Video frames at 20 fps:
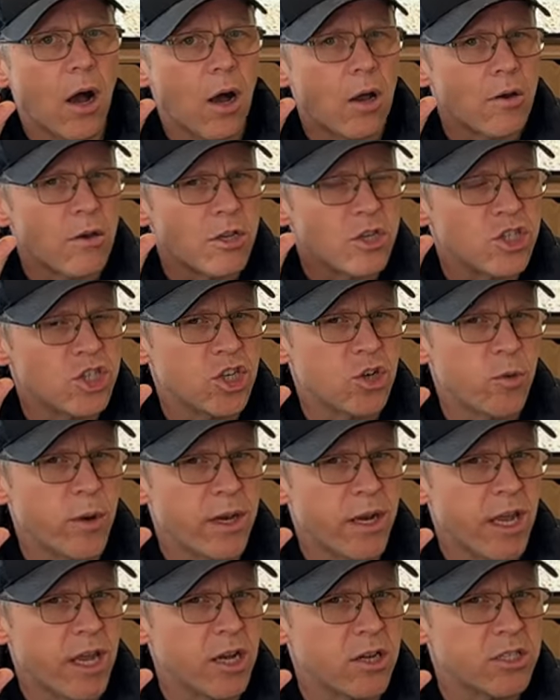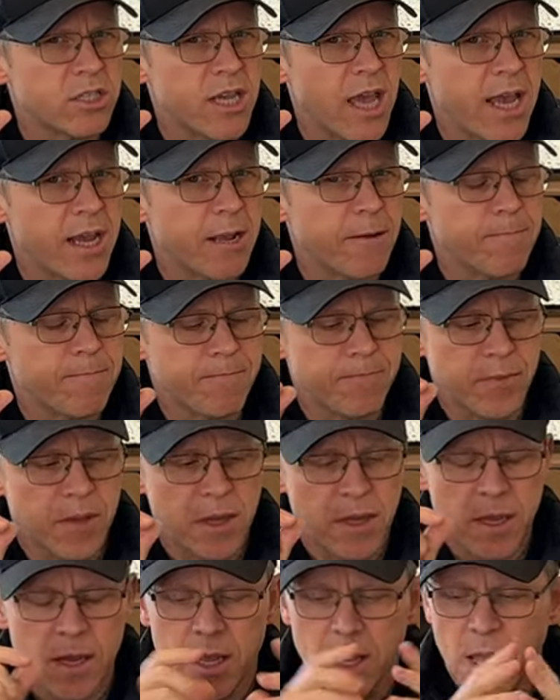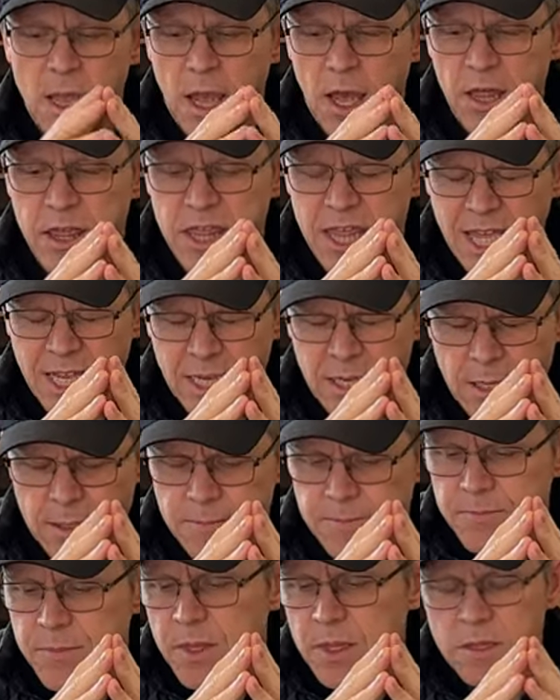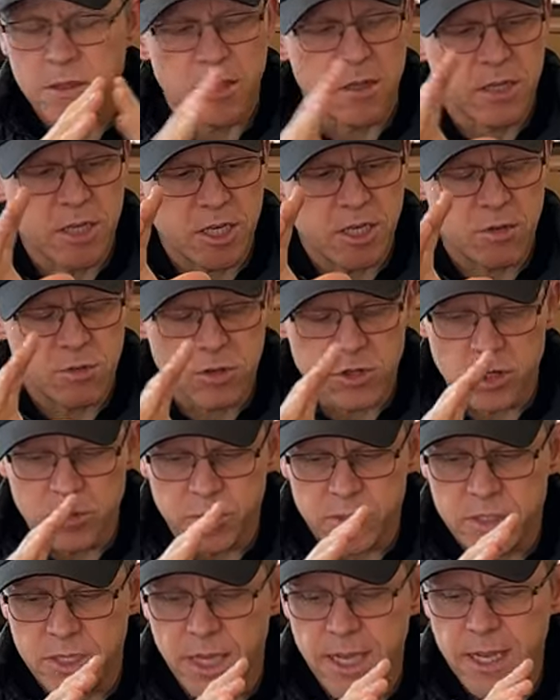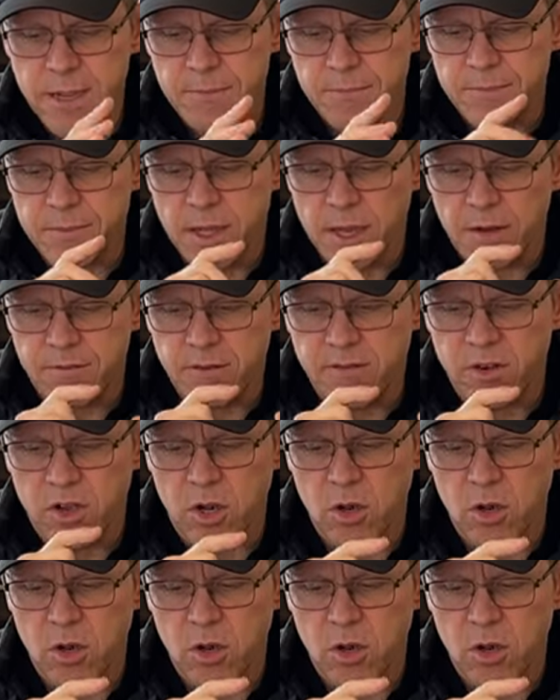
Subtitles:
on the Shoei Neotech, I think, than you do the Double D. I'll have to have a